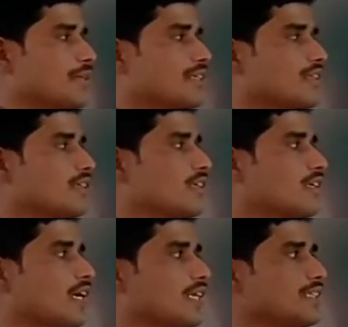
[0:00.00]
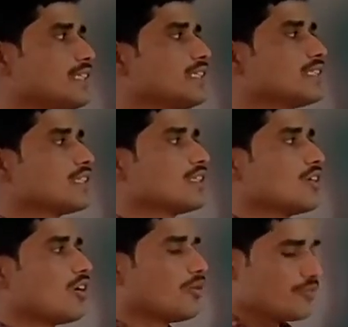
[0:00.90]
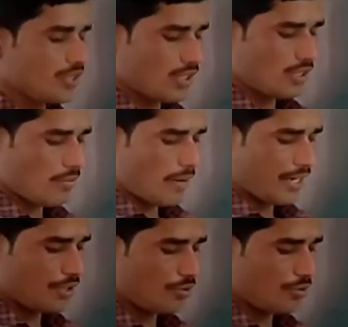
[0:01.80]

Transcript: metal, and this observed by